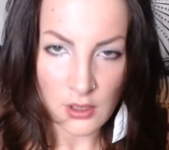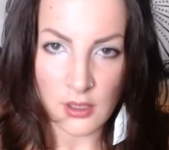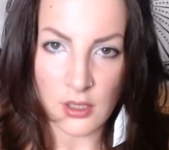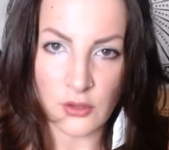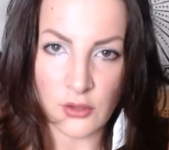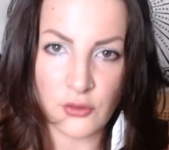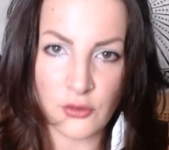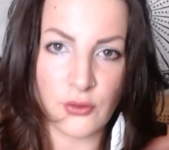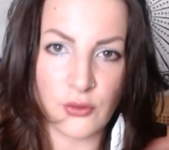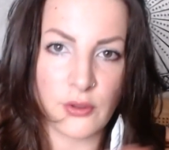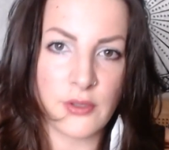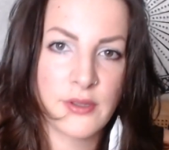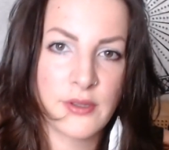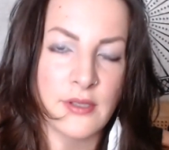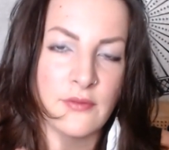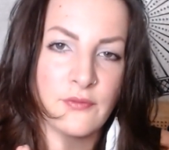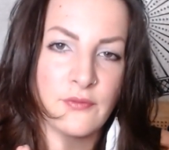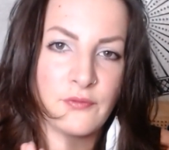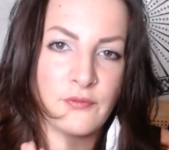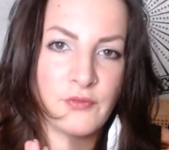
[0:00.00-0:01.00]

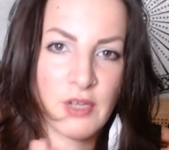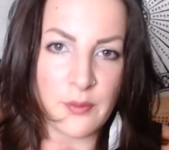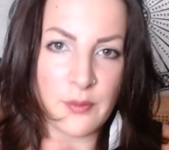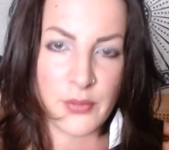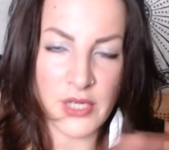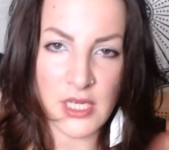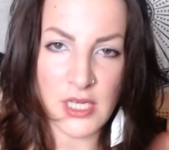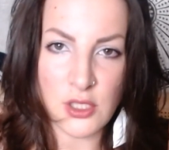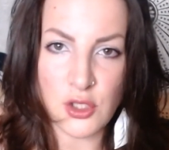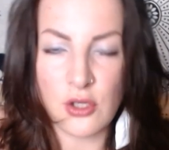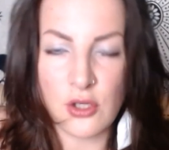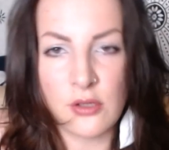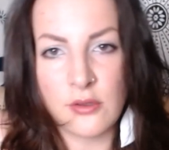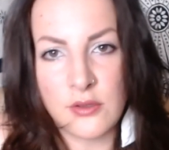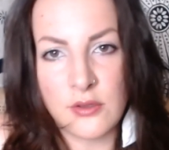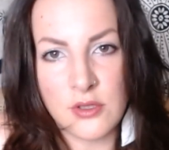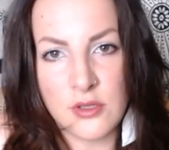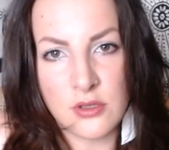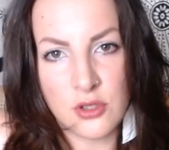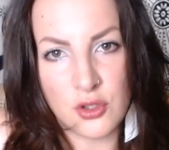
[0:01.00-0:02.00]
certain
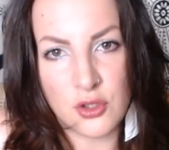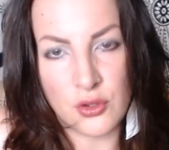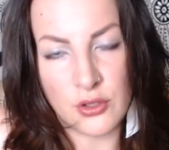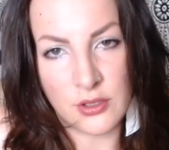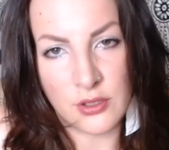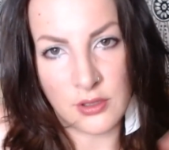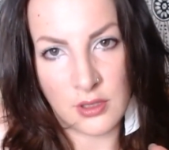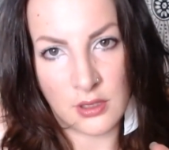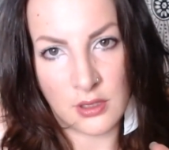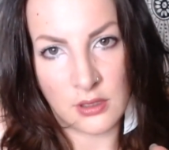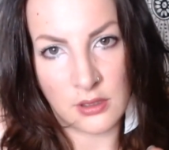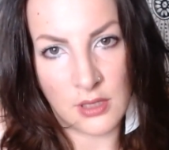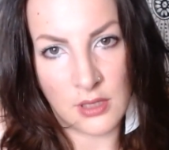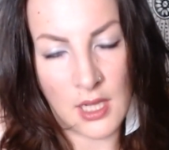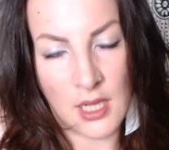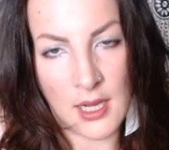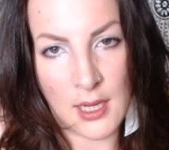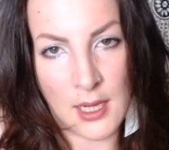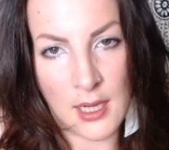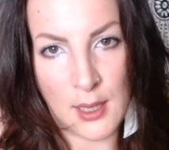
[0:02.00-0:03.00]
vibration, certain,
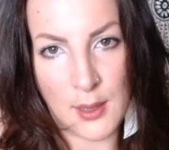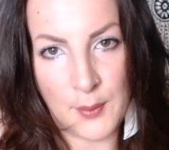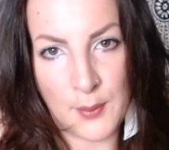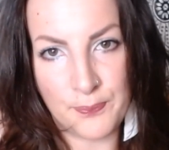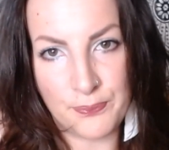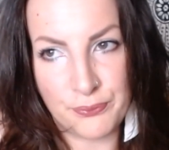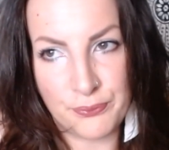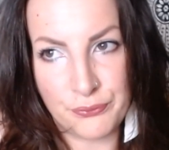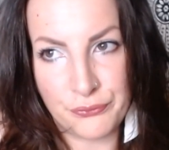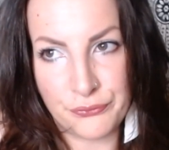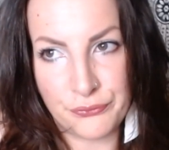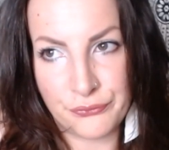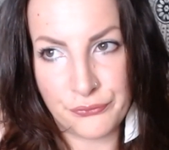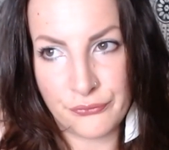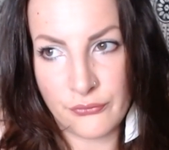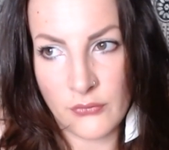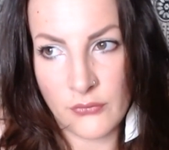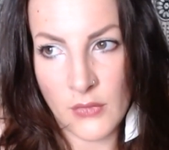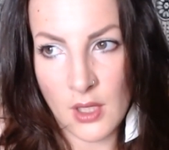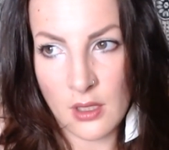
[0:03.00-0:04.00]

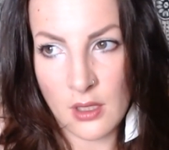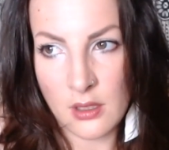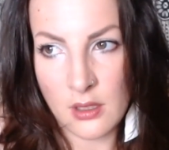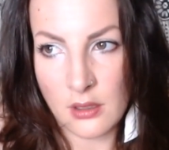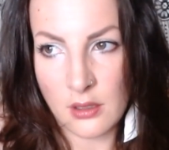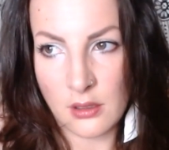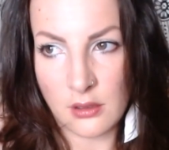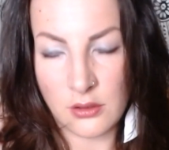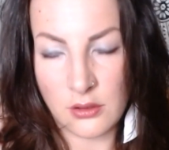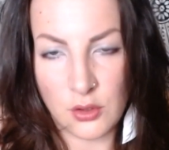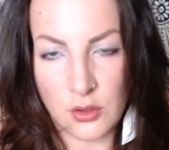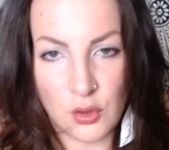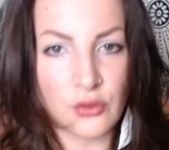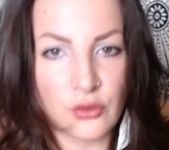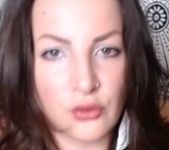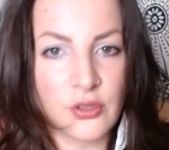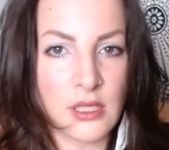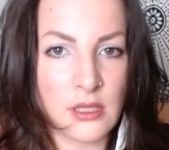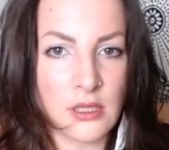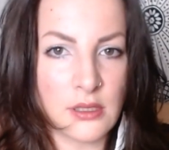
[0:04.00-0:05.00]
and you know,
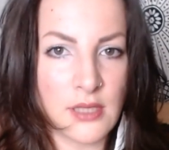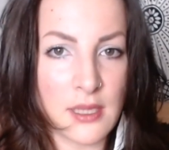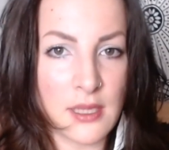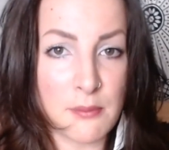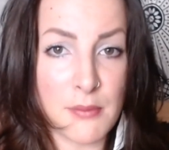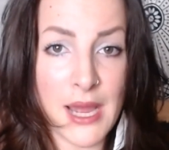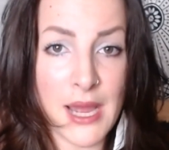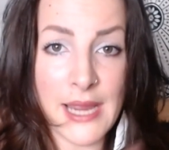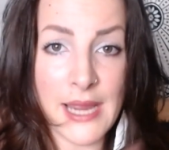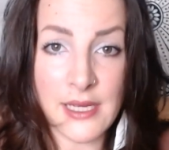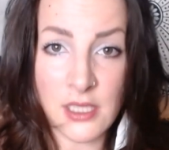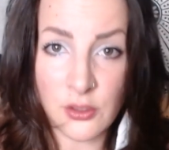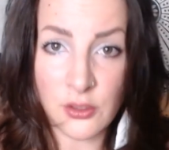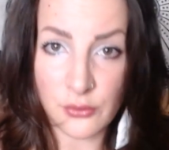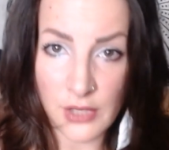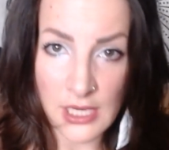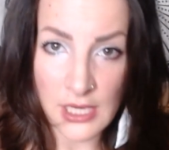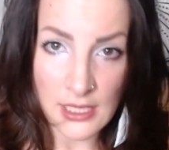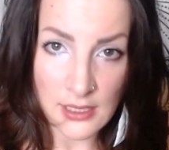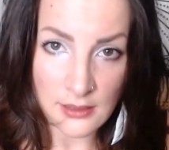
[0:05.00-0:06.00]
they
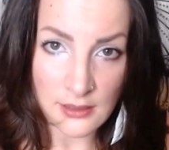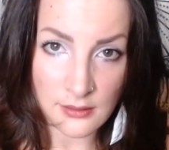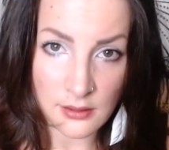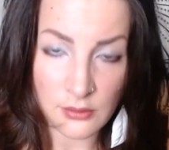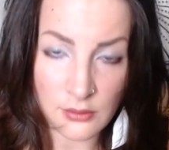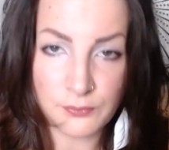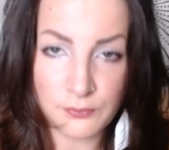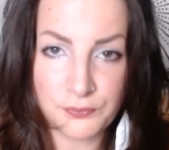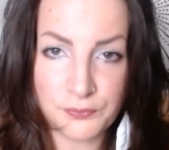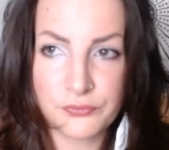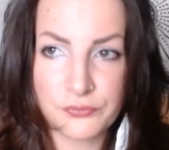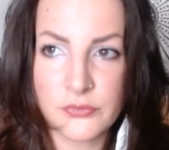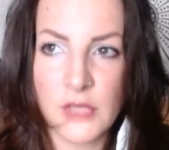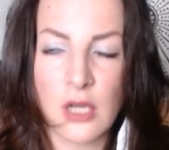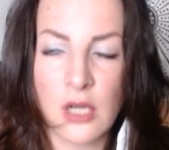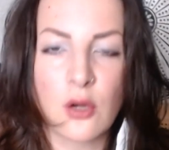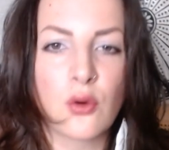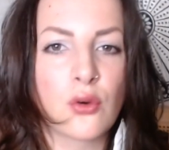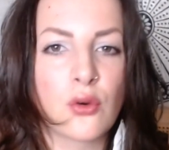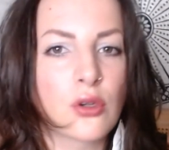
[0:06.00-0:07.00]
migrate.
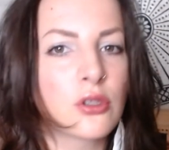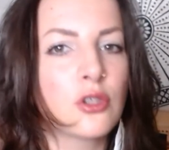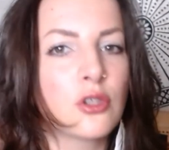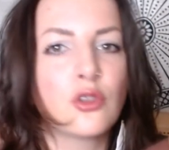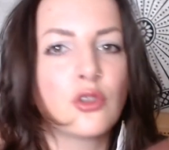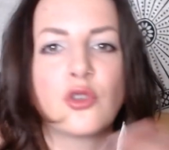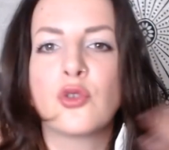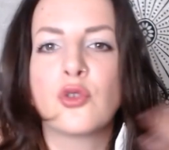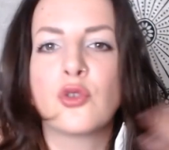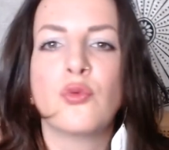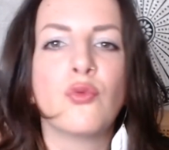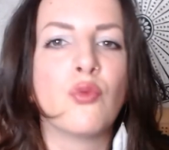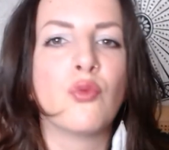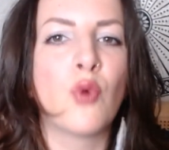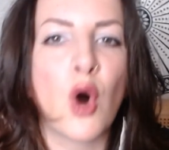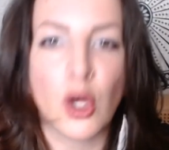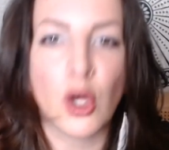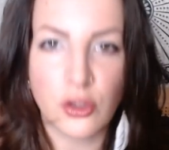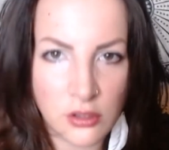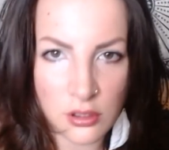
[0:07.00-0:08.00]
According to
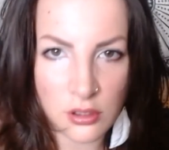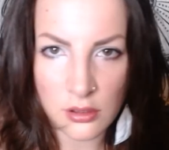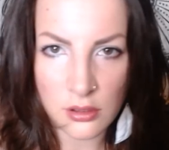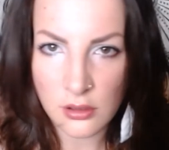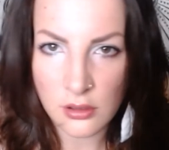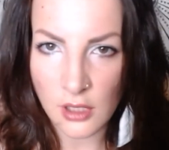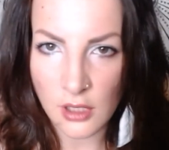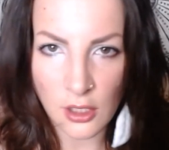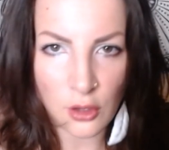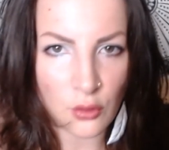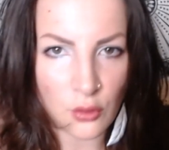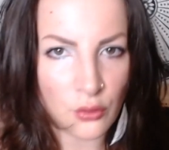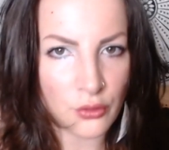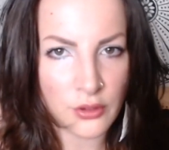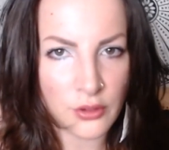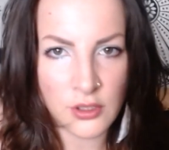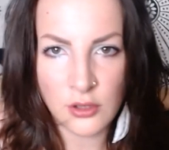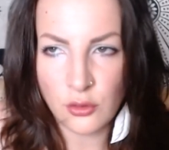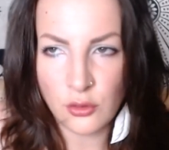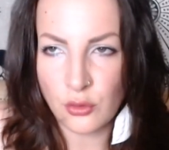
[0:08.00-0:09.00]
what?
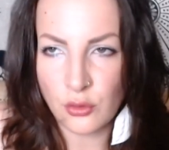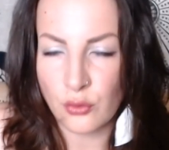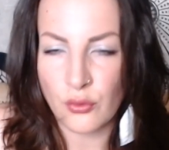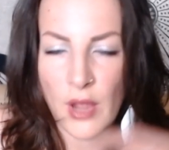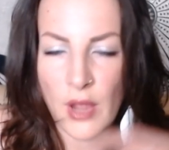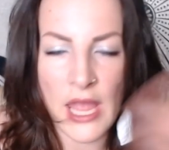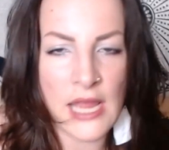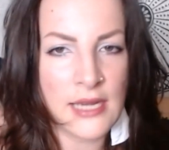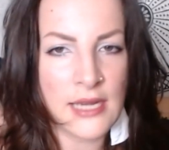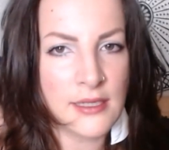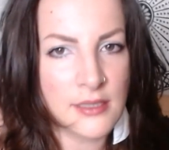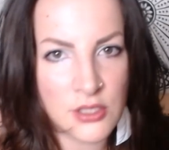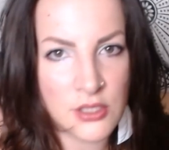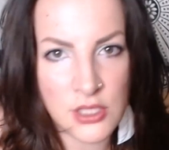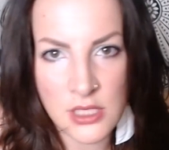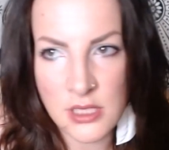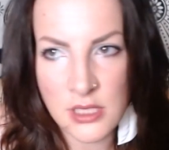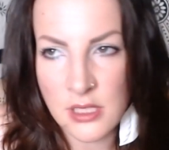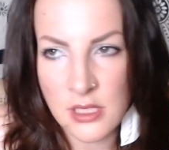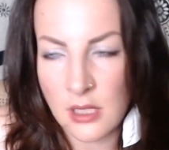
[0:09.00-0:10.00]
According to
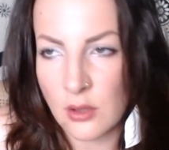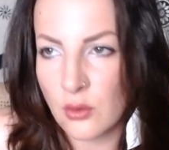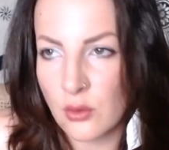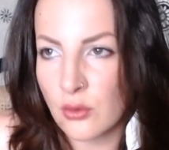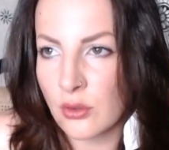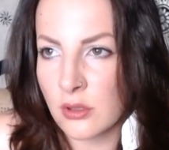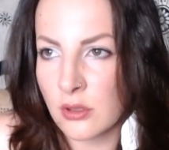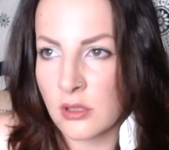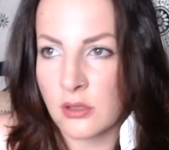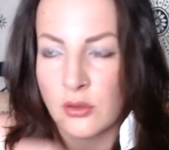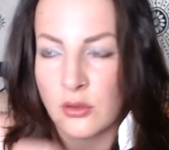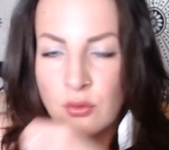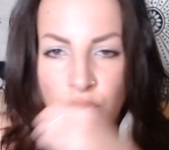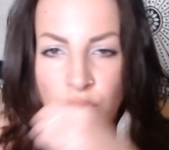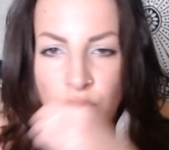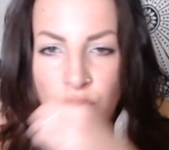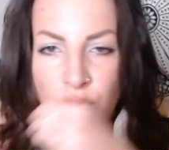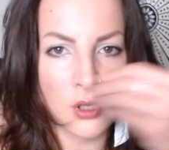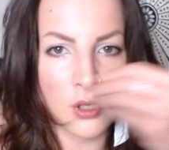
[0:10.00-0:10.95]
energy, according to